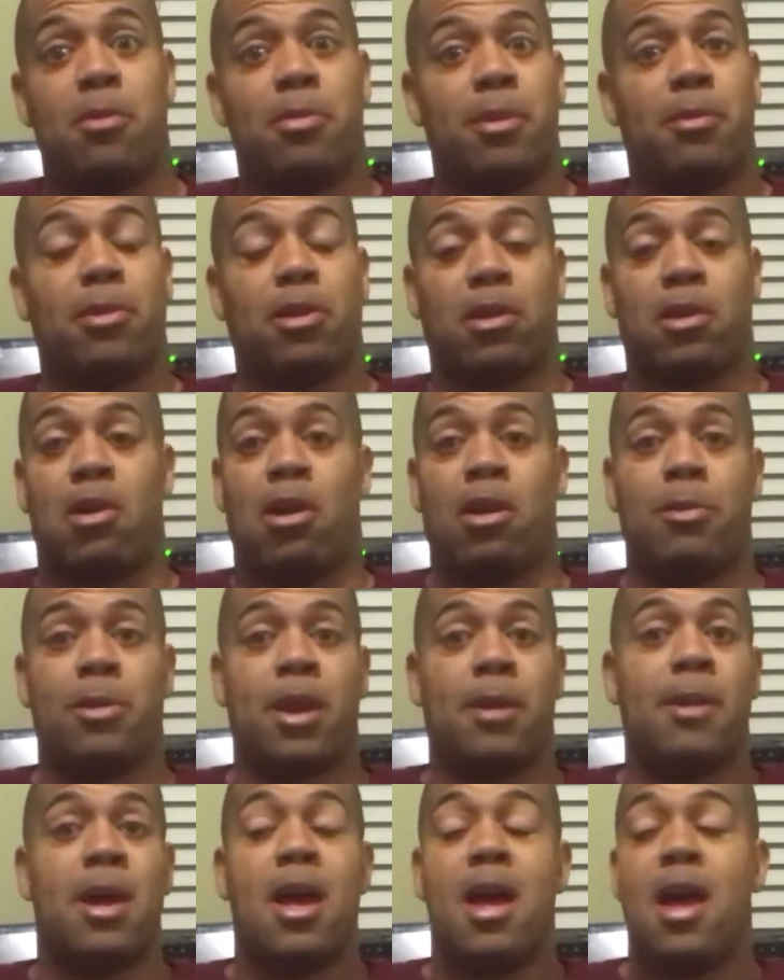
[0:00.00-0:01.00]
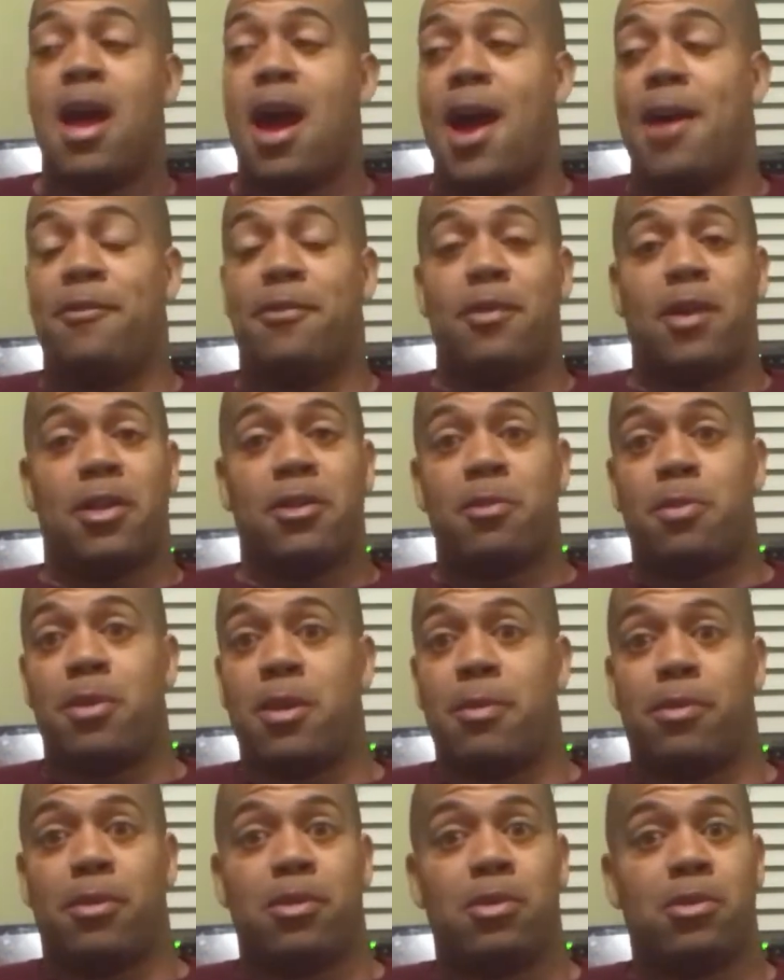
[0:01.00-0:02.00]
People are calling me up. I have other
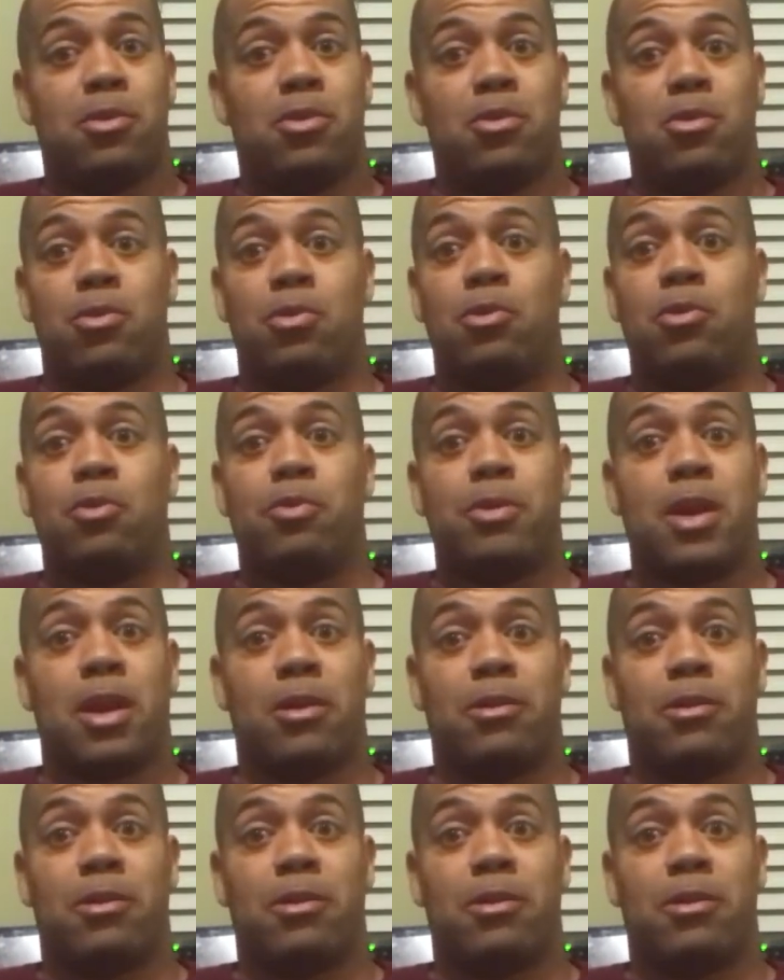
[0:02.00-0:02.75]
people who,